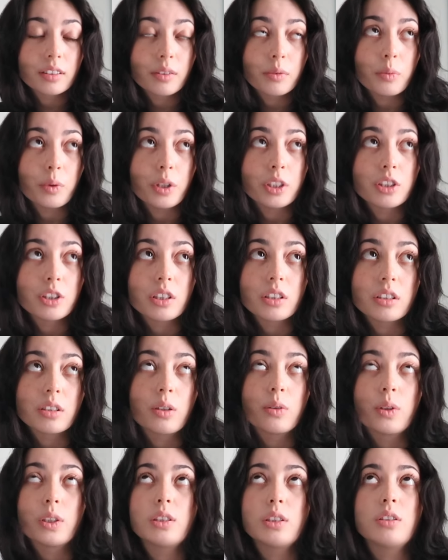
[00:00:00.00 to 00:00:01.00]
which is
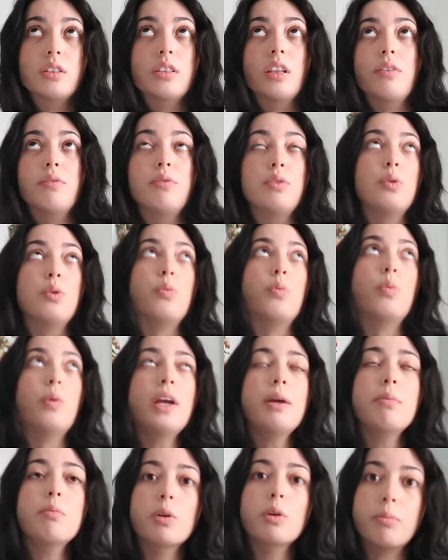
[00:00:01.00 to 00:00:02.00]
going to save you
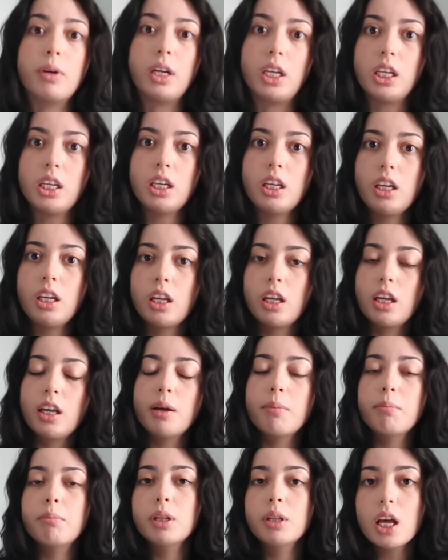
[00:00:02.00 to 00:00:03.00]
way more money.
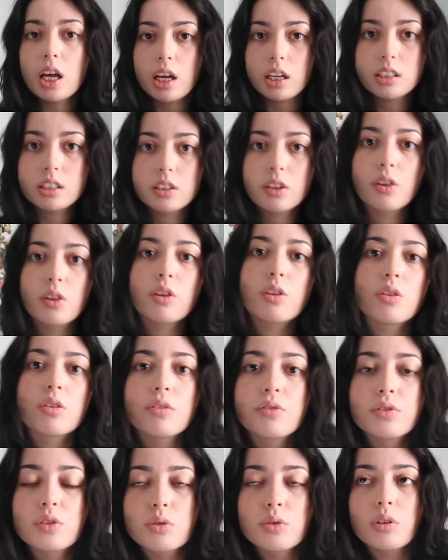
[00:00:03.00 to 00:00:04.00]
Plus, the
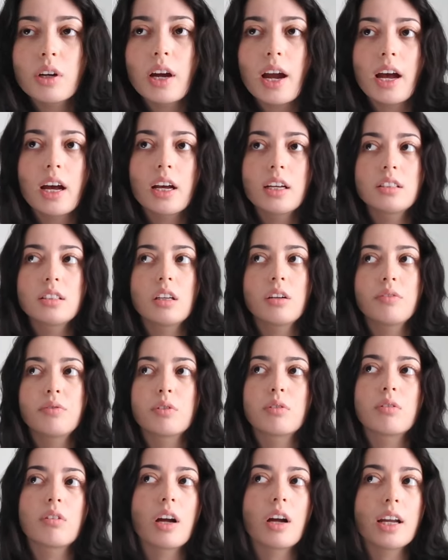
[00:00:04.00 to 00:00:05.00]
thrift store has a
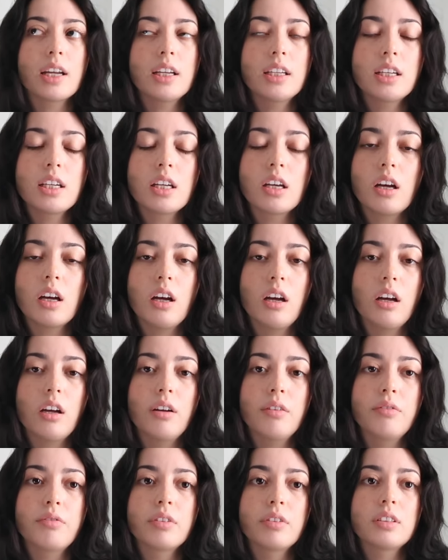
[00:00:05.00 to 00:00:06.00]
variety
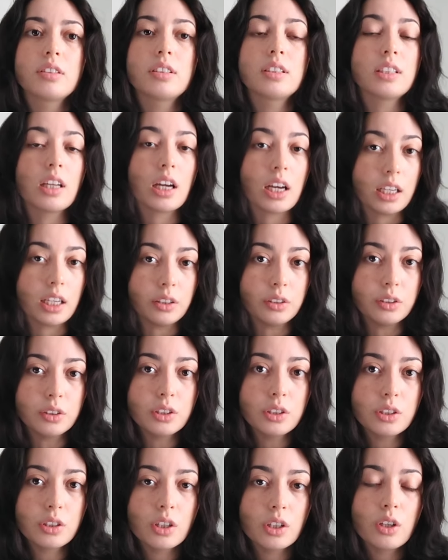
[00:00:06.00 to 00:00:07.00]
of
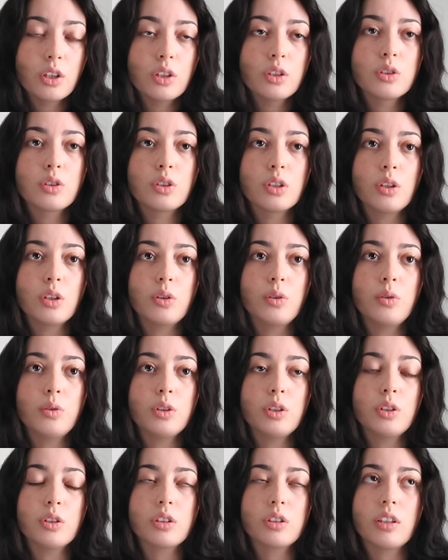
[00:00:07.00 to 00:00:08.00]
styles, so
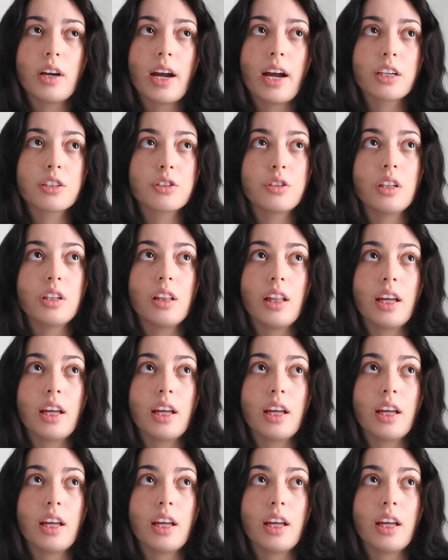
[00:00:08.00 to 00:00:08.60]
you're actually